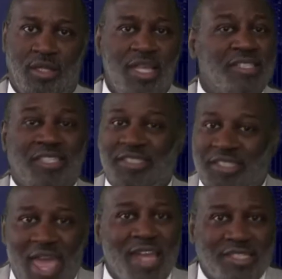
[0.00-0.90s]
That's the
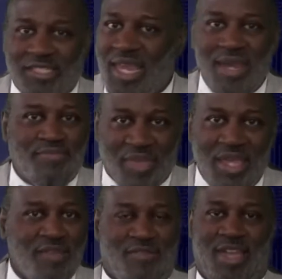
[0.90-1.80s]
exact same
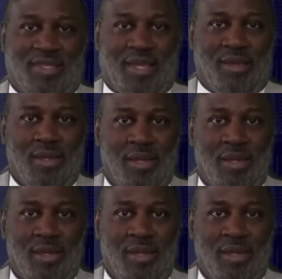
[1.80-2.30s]
thing right there.